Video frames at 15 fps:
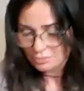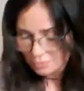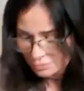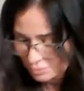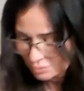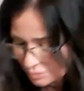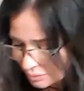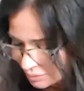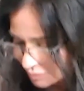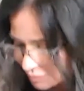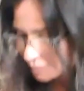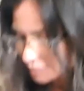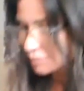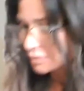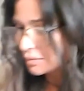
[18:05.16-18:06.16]
But don't
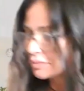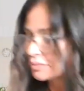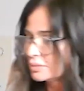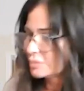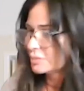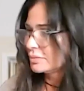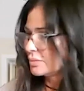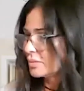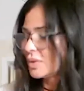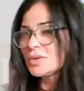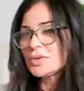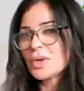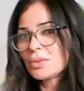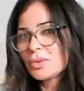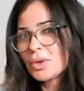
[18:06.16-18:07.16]
go too hard as to
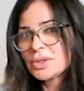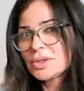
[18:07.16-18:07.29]
where it